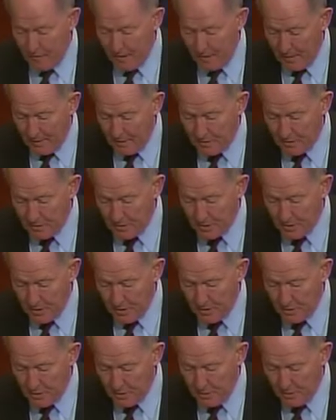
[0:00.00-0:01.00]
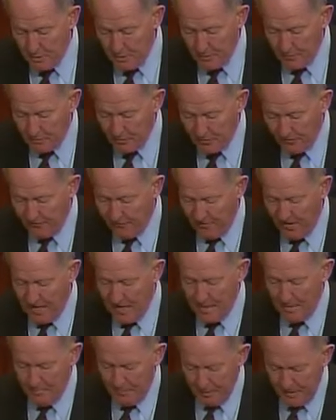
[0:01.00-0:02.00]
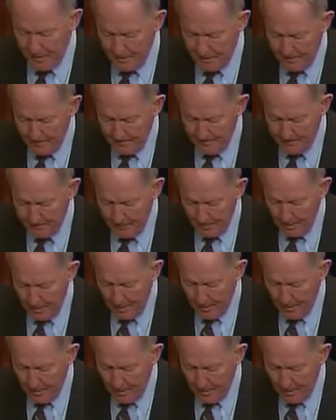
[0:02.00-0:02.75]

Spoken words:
that legislation. It's a fine bill.